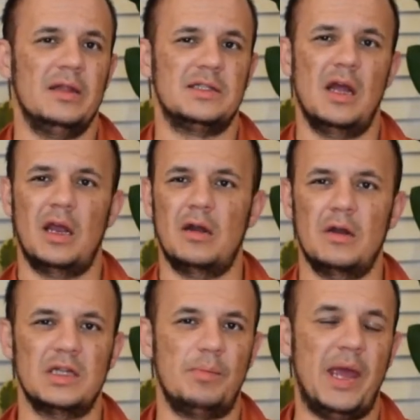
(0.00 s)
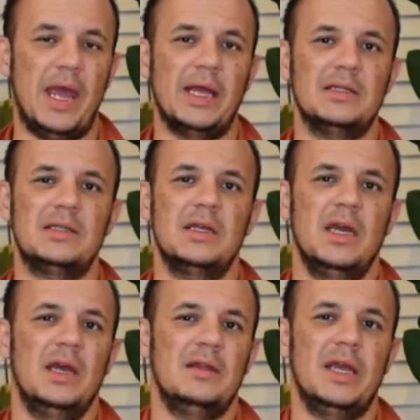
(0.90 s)
It's not going to hurt the
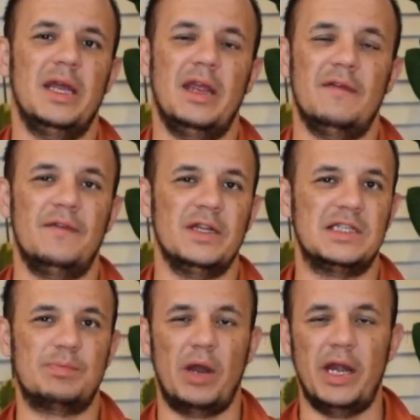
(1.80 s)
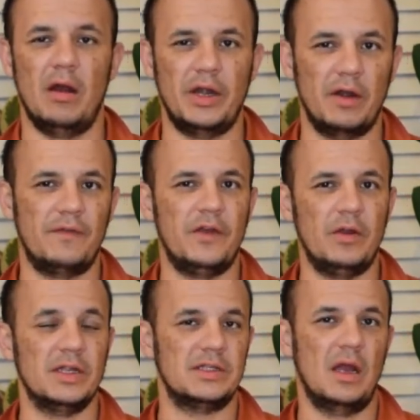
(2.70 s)
pets. That if it's sprayed on your
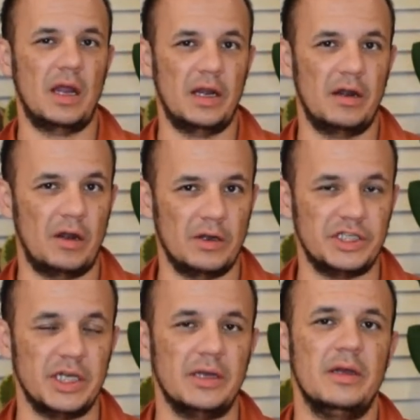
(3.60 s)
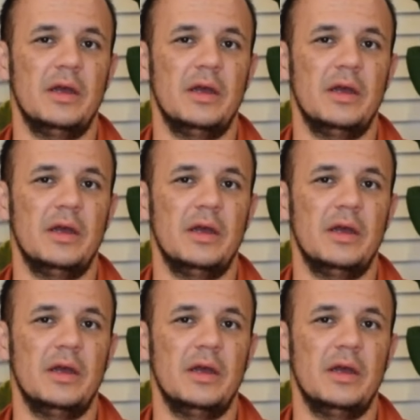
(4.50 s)
food, it's not going to hurt you.